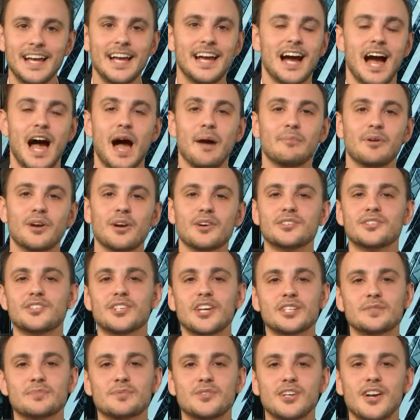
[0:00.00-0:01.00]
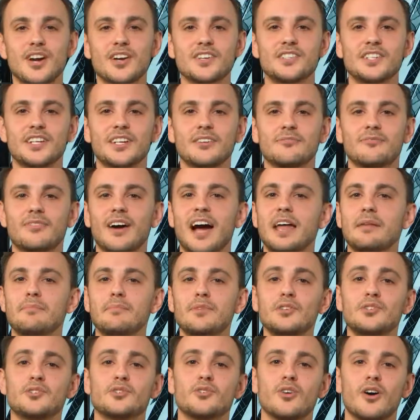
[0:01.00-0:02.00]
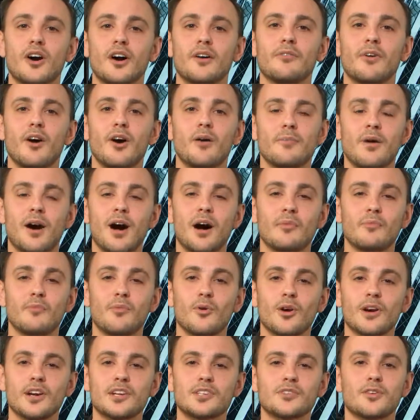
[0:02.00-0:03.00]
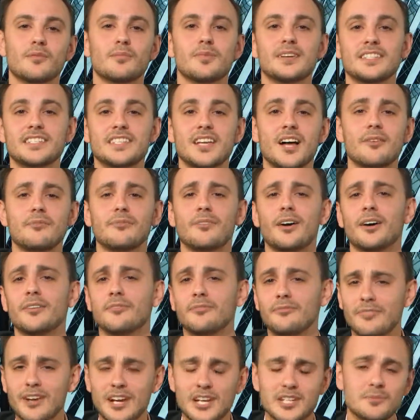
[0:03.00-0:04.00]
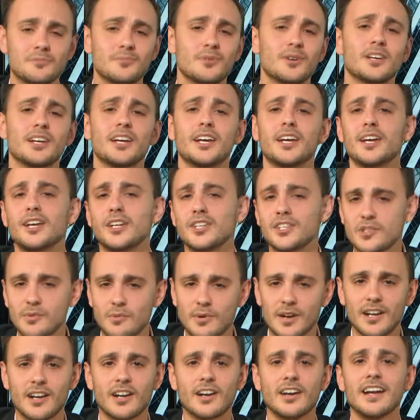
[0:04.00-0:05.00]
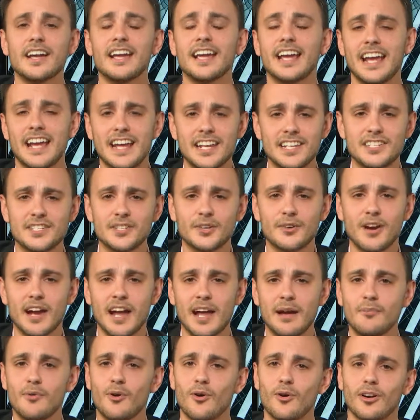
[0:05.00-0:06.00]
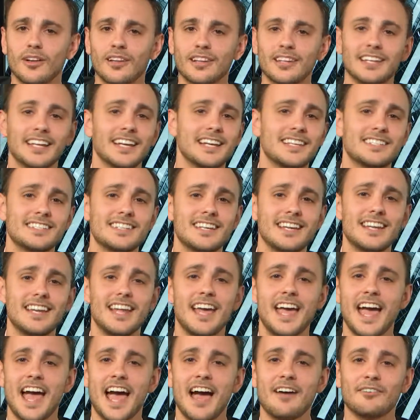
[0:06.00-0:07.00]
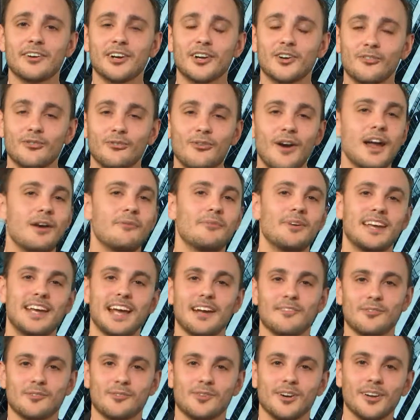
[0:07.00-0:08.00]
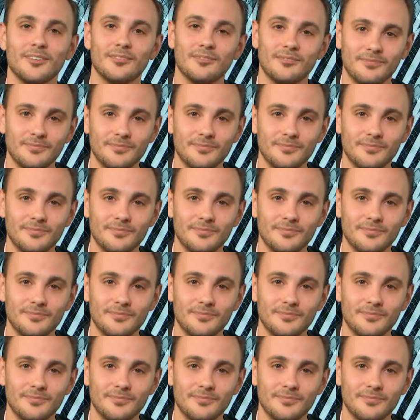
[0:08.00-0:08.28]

I'm your host, Chase Majerus. You can find Mutual of Omaha Mortgage or myself on Facebook, Twitter, Instagram, or LinkedIn. Have a great week, everyone.